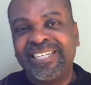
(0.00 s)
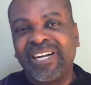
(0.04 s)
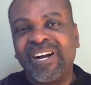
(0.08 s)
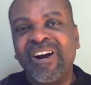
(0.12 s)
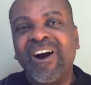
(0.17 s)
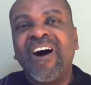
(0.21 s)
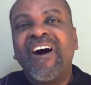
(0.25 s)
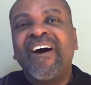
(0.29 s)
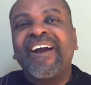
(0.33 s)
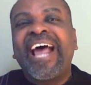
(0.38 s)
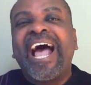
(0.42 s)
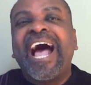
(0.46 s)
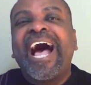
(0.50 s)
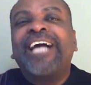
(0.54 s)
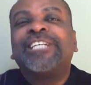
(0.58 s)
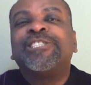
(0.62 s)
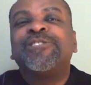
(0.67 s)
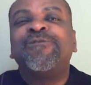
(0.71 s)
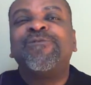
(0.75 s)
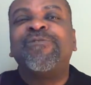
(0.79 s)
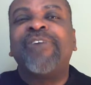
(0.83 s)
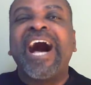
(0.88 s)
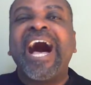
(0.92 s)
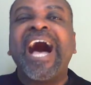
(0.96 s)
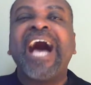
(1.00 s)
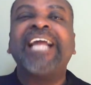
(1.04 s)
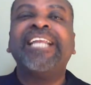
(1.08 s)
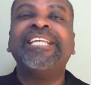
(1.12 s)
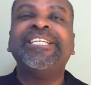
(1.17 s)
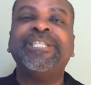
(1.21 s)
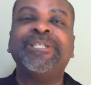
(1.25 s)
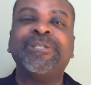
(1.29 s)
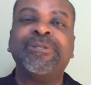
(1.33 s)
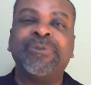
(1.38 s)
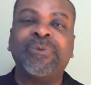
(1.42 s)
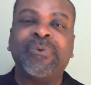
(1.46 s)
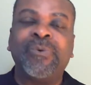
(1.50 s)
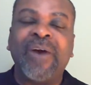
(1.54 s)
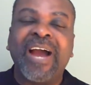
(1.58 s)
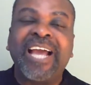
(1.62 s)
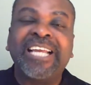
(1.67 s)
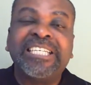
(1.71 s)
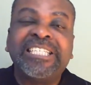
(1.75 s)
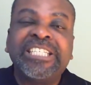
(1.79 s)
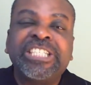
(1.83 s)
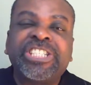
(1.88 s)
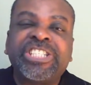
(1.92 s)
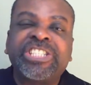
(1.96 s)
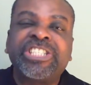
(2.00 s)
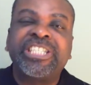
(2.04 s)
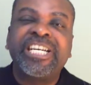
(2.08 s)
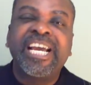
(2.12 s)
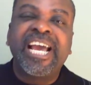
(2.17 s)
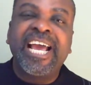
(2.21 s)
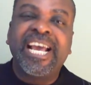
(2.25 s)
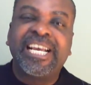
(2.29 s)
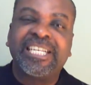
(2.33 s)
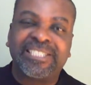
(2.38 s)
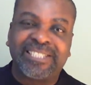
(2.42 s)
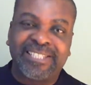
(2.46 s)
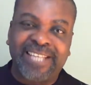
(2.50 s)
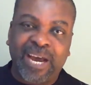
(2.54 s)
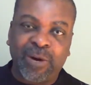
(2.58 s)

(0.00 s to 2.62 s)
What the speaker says: God has value, and He shares